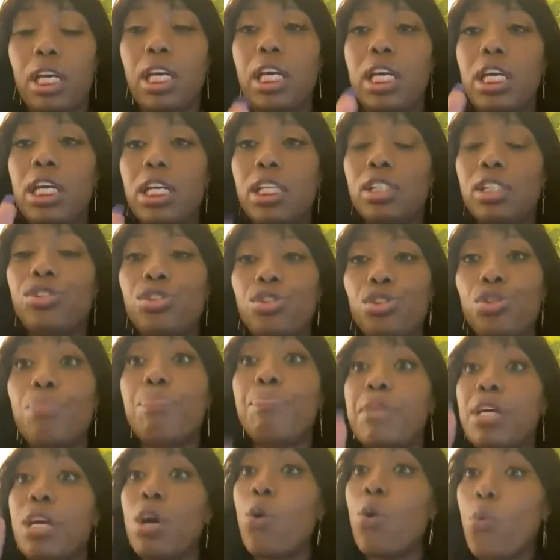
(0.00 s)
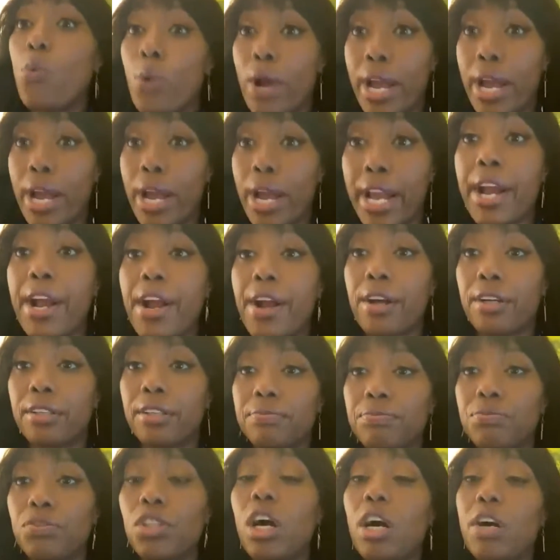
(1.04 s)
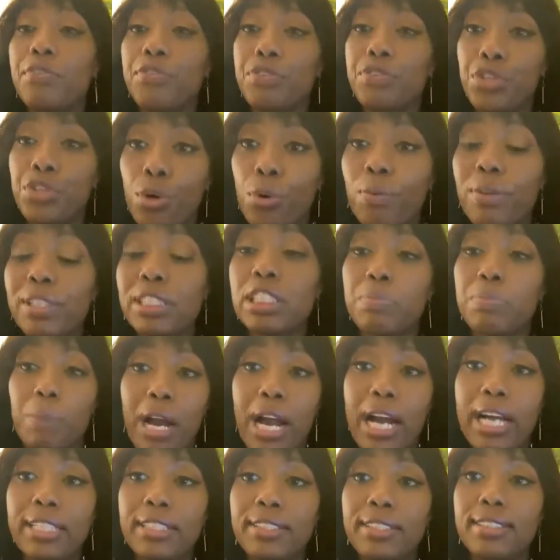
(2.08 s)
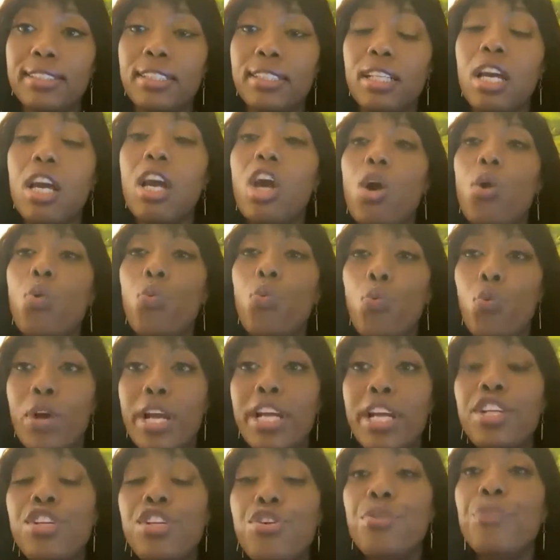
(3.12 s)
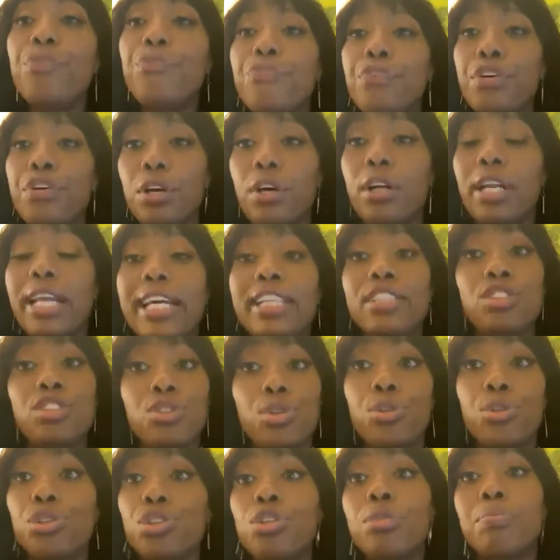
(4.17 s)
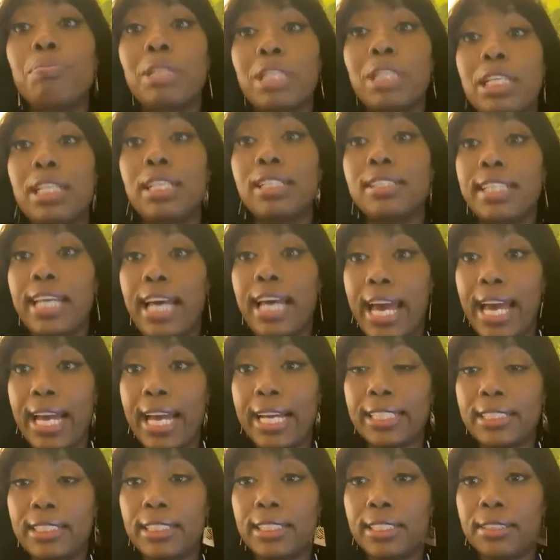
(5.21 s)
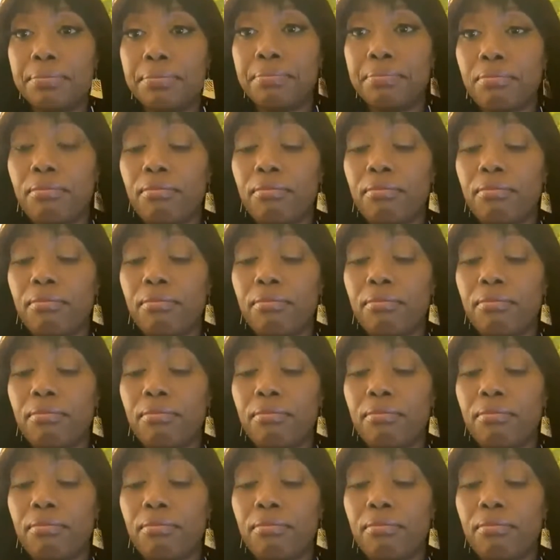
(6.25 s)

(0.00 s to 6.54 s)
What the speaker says: is to be aware of your response when you feel as though you're being attacked.